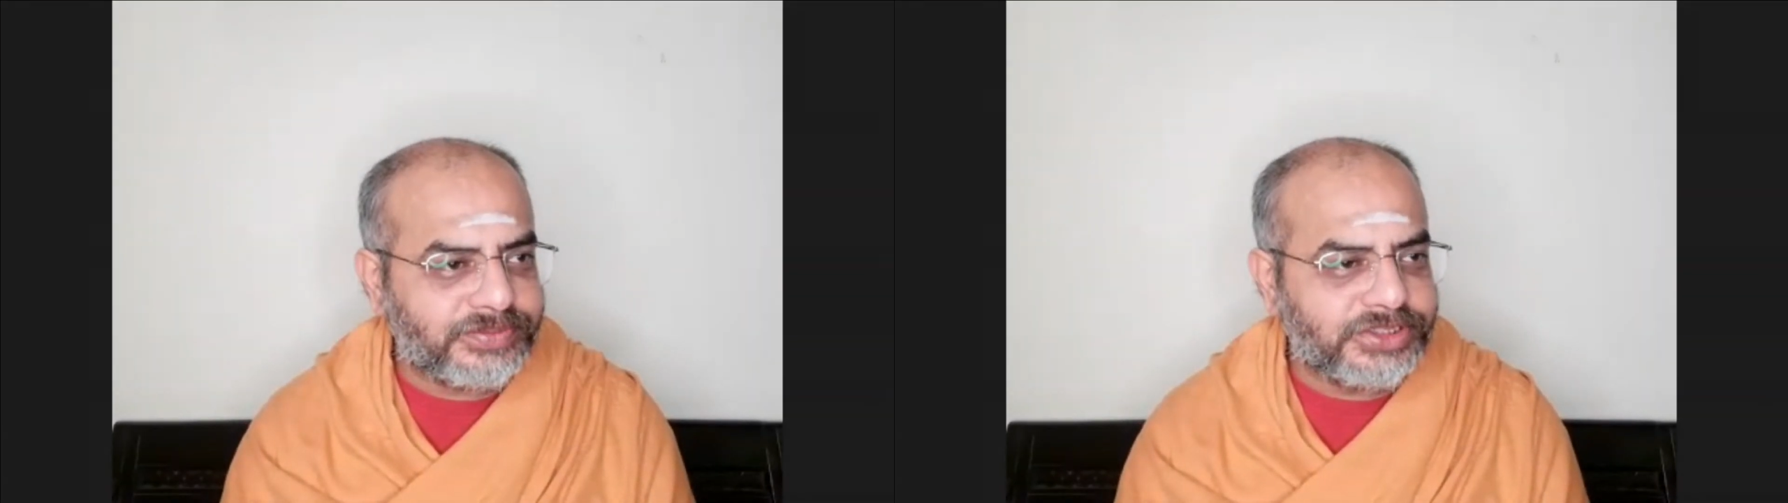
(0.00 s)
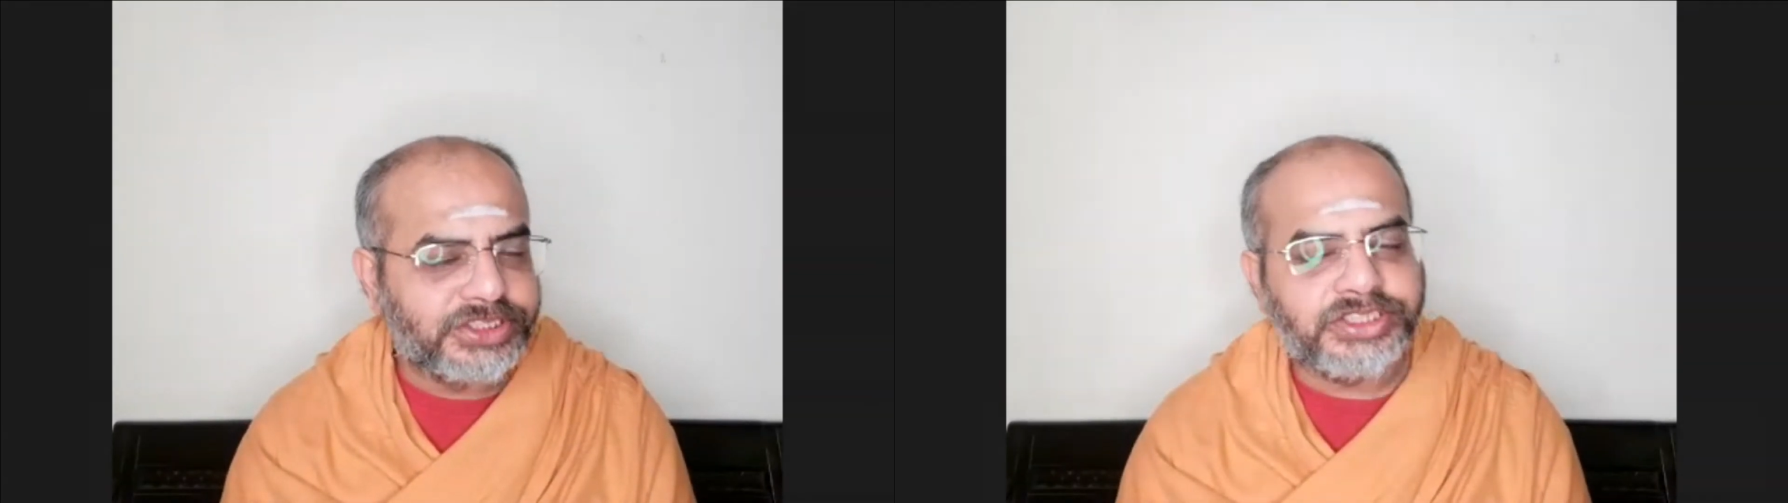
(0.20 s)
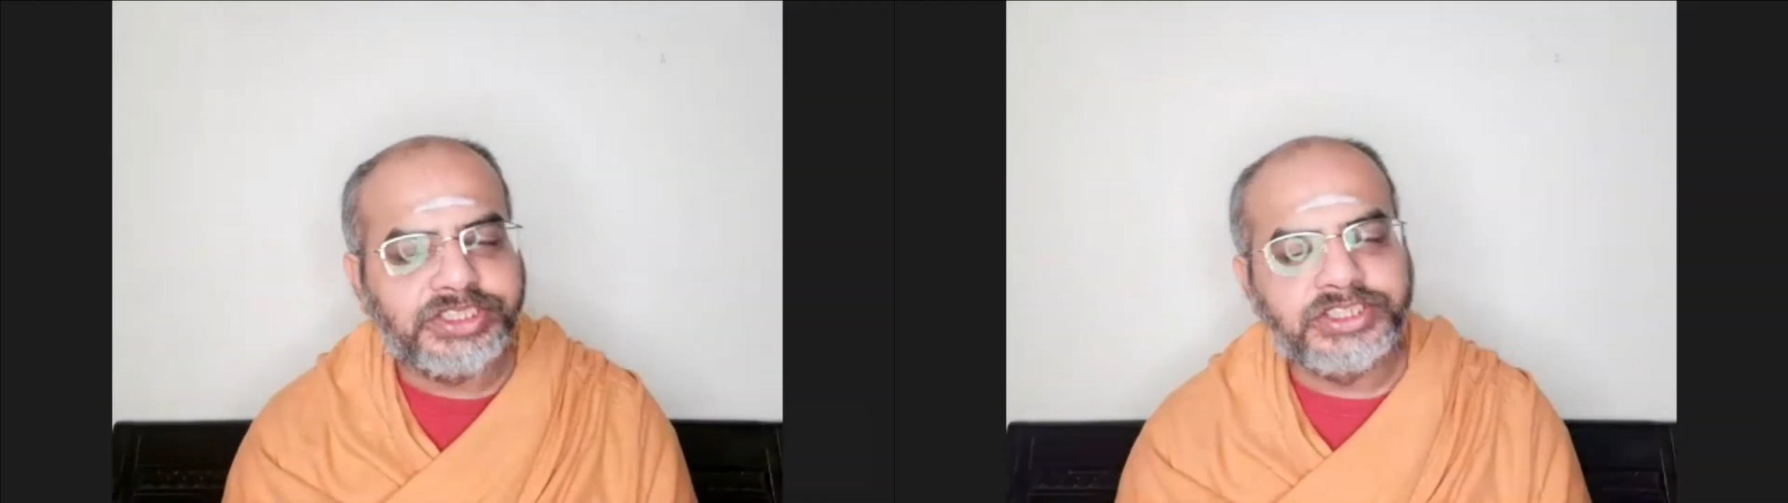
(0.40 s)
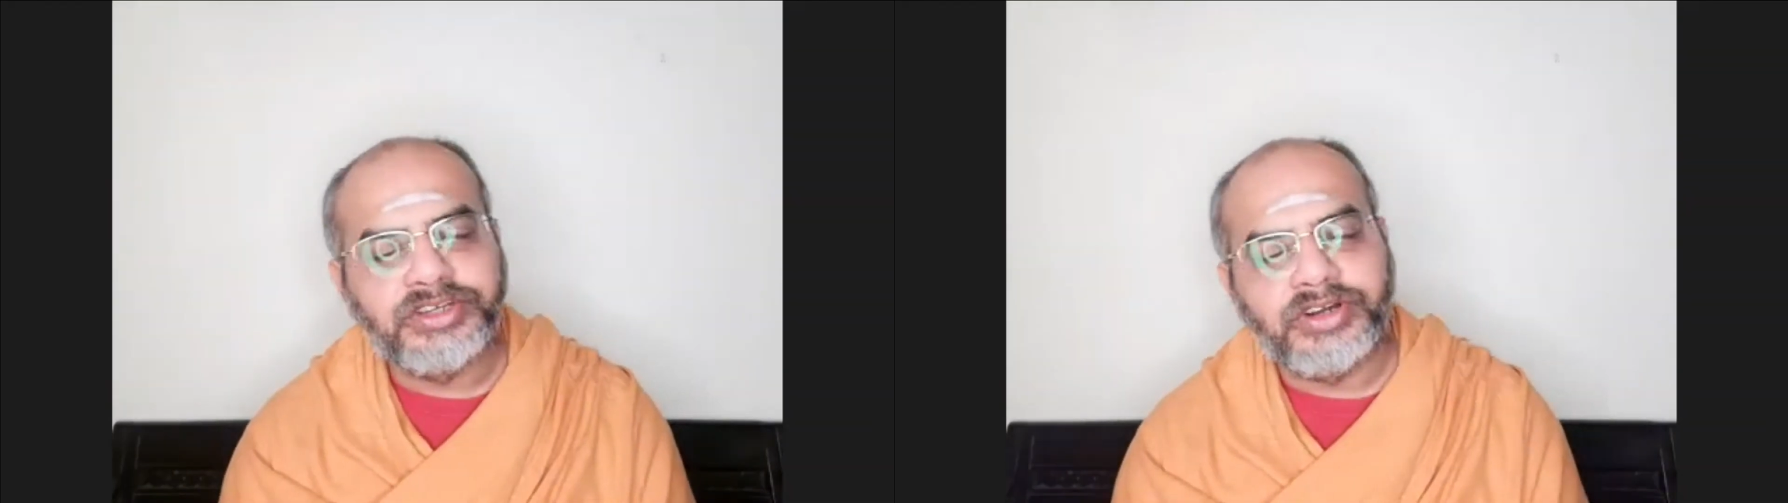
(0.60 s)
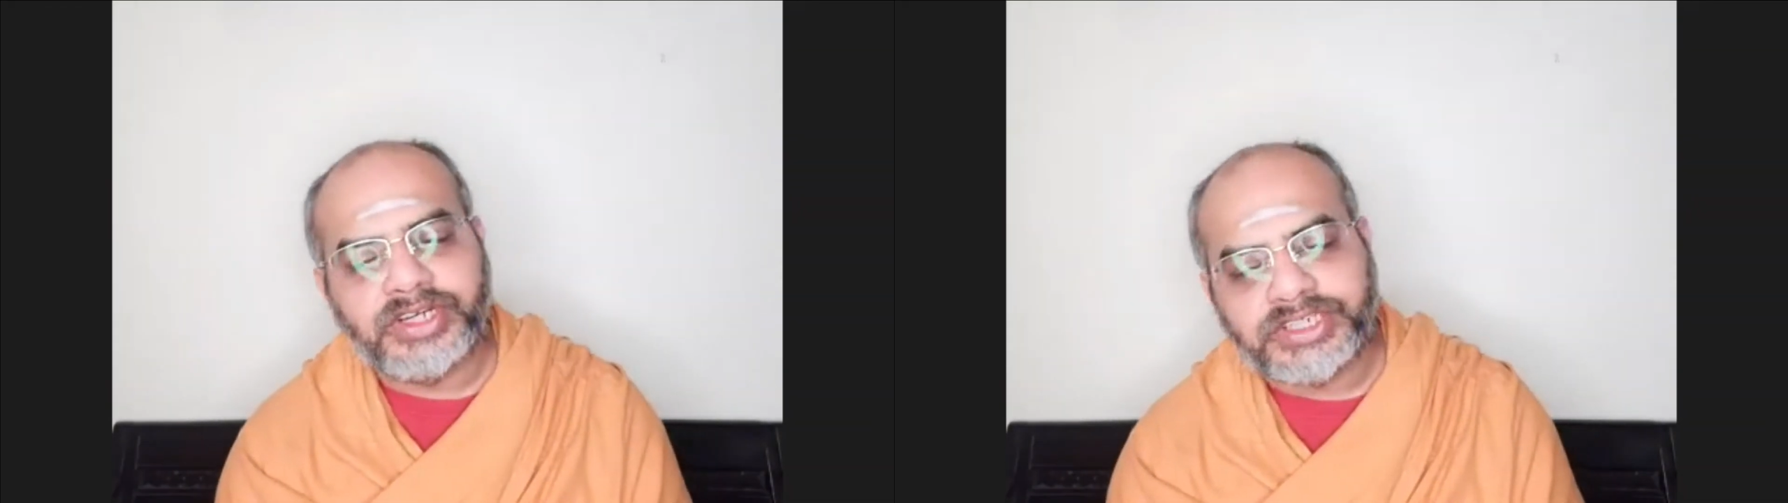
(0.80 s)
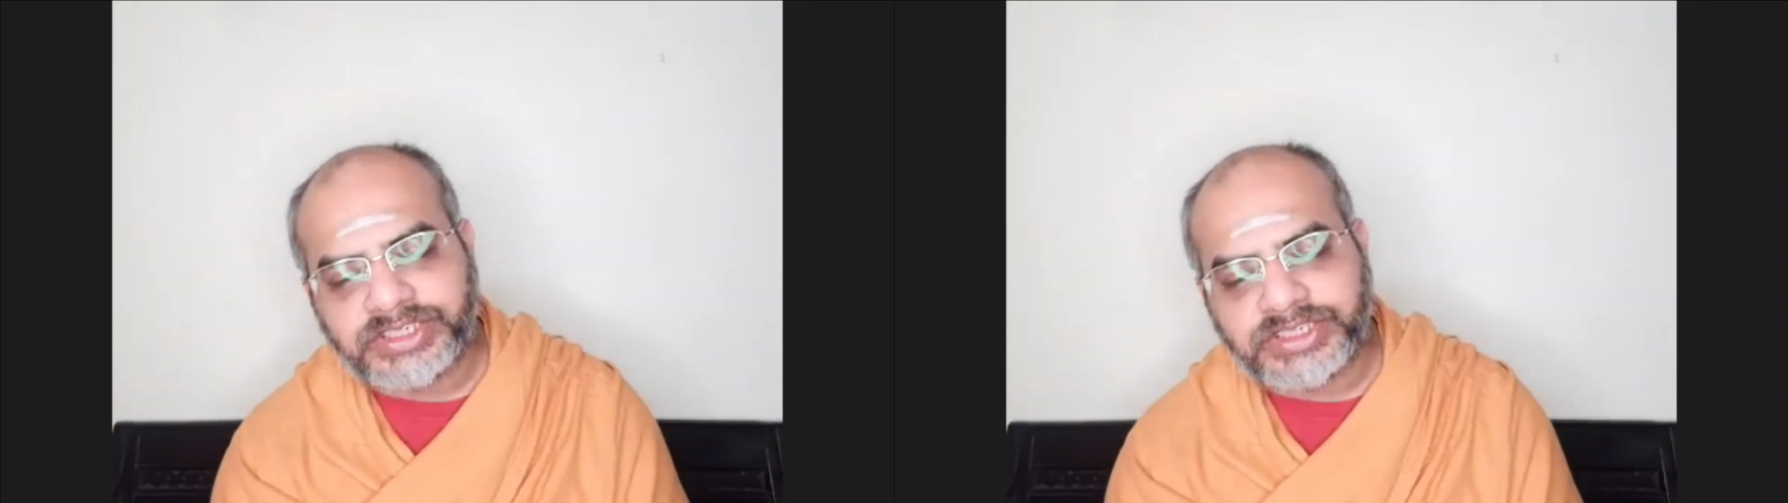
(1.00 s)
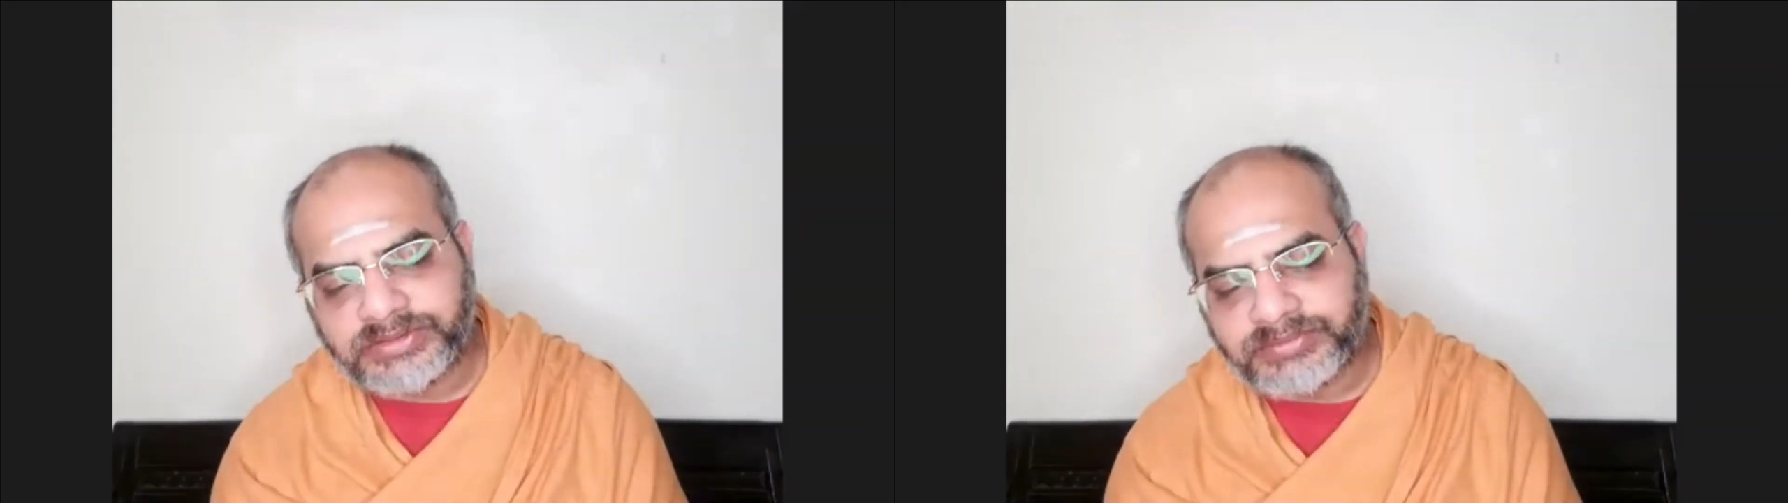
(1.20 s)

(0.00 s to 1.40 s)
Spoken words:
Deterioration